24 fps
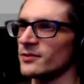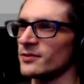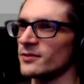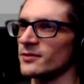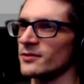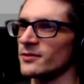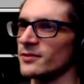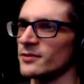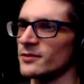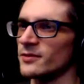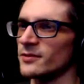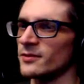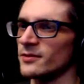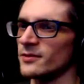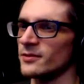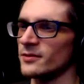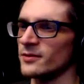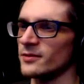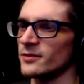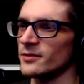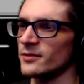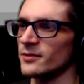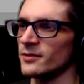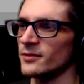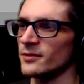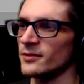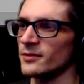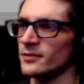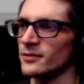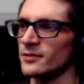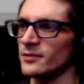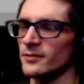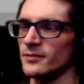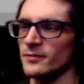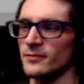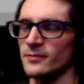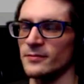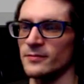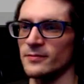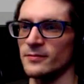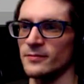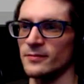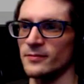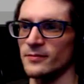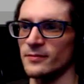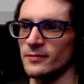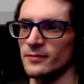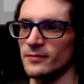
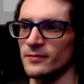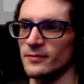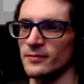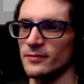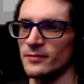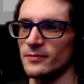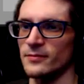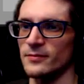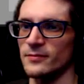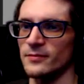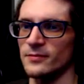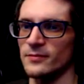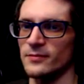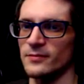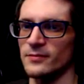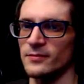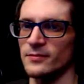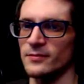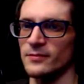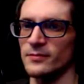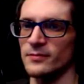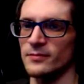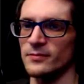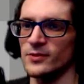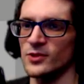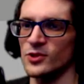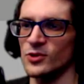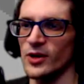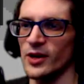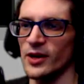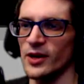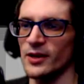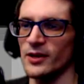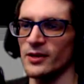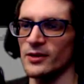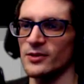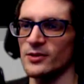(no one is talking)